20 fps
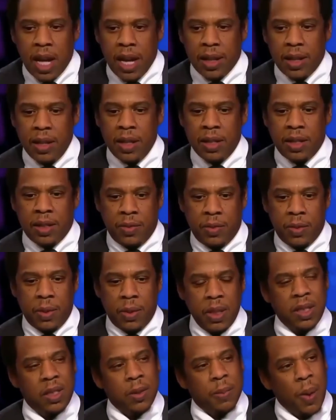like it's
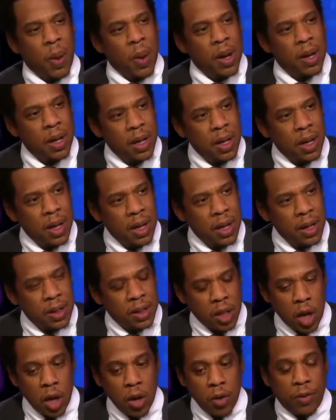disappointing and
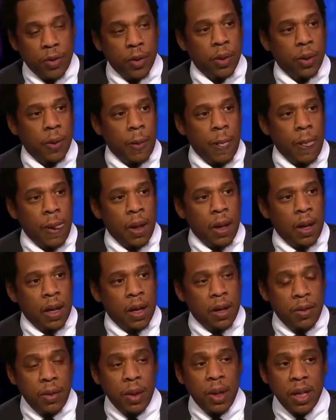it's hurtful.
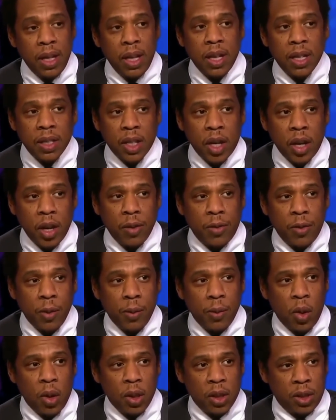It really is
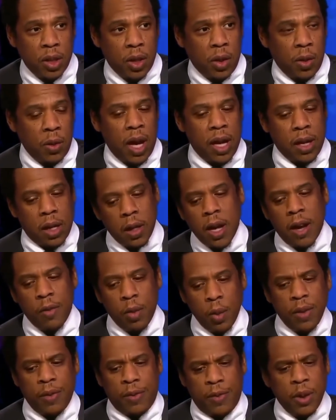hurtful, more so. Like
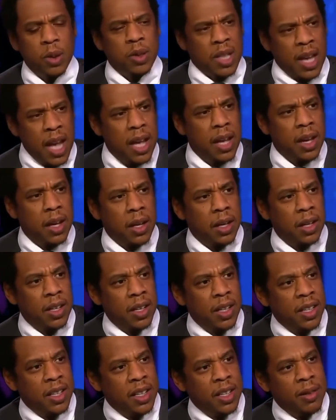everyone feels anger,
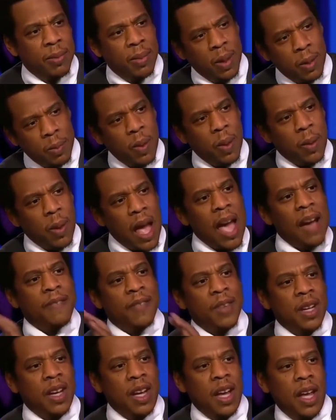but,
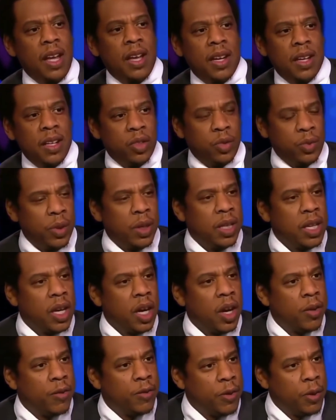after the anger, it's
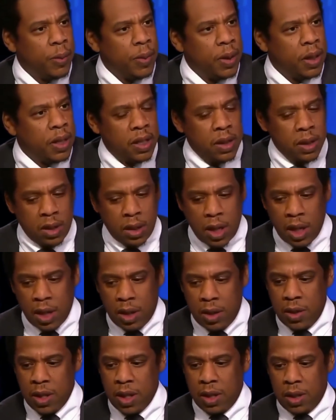really hurtful because
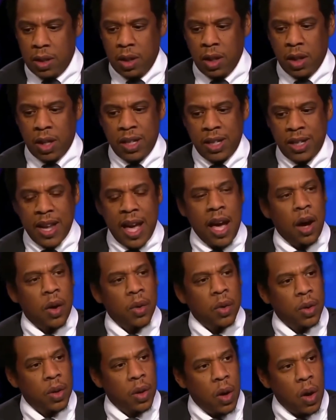like you're like, looking
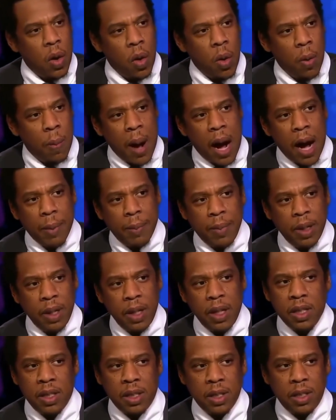down on a whole
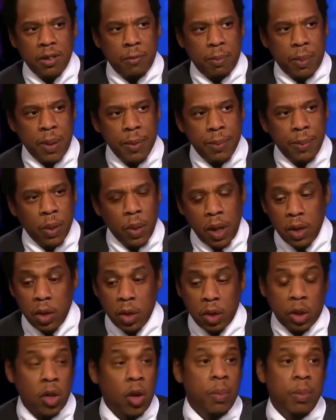population of people, and
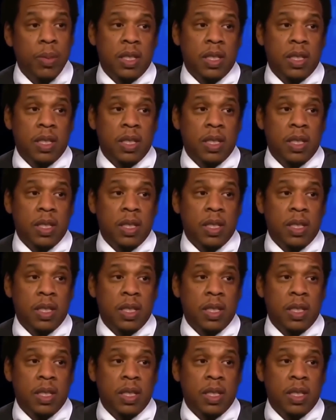you're so